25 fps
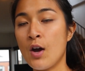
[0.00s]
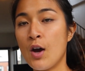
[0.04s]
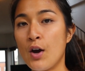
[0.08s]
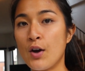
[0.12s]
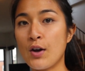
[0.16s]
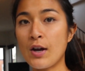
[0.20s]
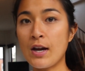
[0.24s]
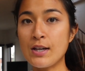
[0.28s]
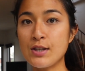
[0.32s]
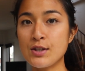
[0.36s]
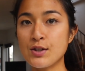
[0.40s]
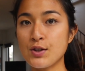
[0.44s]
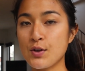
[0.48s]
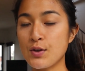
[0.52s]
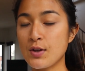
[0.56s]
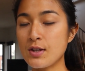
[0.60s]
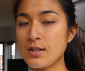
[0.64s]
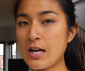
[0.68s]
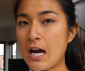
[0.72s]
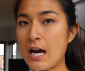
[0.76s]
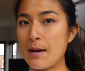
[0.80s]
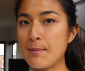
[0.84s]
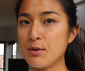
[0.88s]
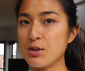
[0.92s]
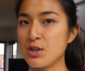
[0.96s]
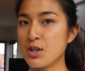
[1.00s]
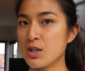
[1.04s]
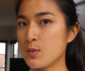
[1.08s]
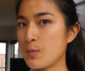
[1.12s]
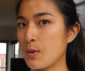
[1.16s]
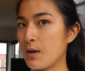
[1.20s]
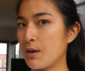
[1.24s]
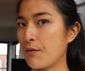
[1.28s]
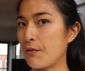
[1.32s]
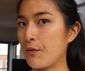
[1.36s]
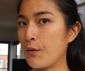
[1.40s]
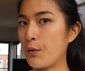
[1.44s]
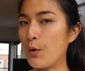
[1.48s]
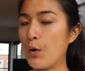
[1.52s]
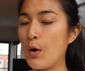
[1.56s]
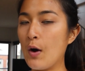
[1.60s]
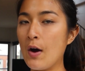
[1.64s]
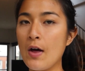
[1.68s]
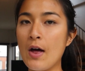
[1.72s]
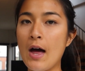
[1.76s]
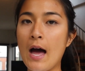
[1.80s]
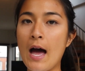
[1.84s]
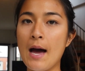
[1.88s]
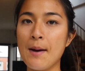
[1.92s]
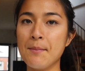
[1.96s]
Okay, so the timer just went for
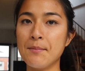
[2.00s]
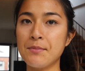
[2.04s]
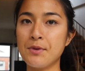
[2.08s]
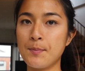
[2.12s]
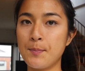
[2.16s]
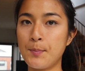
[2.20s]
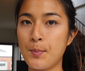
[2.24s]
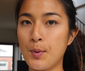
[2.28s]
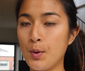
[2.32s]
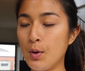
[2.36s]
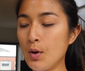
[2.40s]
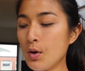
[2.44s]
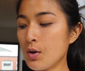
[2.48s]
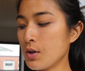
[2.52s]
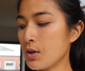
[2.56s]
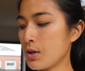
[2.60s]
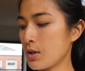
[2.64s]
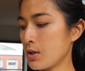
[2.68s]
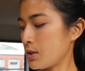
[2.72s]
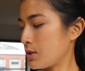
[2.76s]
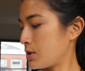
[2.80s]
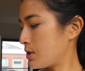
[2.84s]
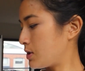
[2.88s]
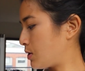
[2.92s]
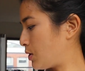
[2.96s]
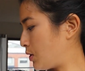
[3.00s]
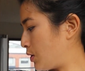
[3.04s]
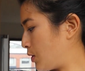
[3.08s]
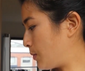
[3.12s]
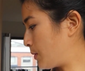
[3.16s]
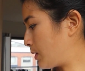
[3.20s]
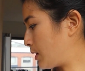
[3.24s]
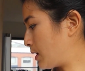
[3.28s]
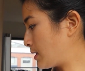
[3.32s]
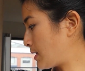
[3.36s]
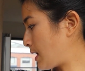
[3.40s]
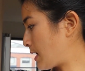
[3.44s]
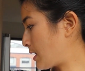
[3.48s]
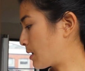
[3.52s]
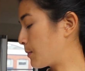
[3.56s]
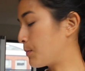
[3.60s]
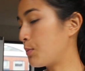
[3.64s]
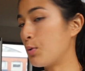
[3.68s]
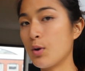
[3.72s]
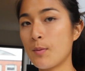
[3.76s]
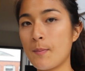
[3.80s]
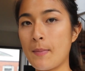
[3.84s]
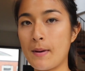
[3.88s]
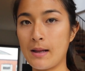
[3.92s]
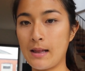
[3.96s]
the pork, so we're going to take the
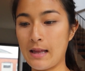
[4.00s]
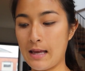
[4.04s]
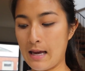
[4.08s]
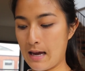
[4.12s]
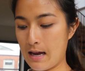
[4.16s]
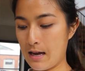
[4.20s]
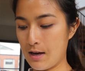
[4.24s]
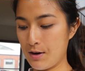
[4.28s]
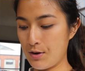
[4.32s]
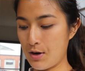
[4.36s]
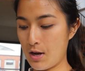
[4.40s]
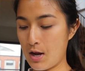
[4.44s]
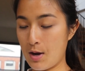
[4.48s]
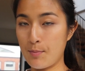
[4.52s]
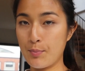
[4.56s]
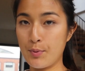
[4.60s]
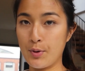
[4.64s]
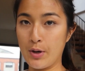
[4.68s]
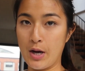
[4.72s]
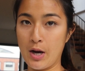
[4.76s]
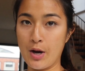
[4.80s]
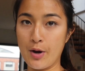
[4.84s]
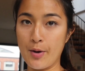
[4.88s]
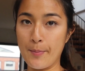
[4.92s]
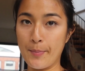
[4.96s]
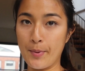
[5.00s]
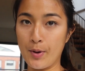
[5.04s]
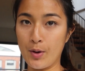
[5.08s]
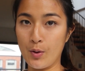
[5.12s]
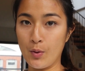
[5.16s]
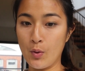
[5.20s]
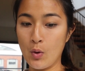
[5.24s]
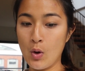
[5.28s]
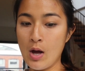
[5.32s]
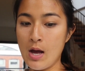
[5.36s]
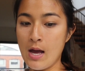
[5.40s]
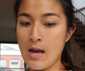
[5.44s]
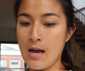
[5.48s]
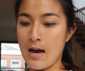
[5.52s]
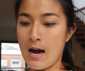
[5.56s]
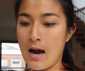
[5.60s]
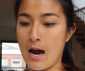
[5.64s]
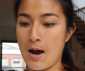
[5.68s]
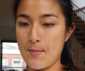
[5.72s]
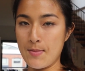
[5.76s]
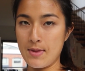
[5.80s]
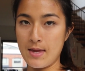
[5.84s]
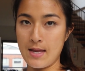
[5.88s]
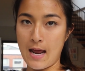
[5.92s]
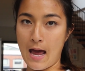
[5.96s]
pork belly out and now put it in a bowl
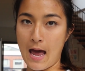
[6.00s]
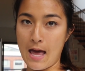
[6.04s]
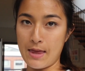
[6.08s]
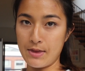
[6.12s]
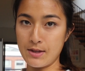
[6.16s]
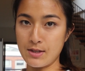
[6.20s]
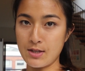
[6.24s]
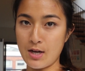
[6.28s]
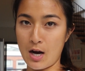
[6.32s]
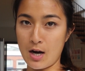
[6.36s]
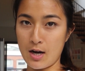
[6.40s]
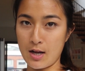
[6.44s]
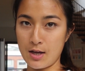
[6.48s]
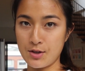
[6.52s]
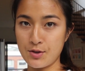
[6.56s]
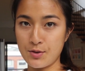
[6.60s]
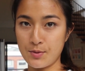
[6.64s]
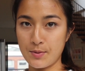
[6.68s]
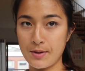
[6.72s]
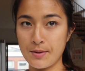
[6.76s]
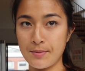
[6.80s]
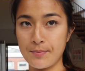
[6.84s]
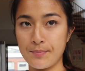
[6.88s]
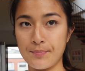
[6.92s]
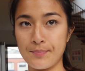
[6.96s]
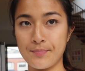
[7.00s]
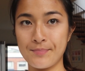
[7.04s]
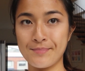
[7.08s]
and then add the tare to it.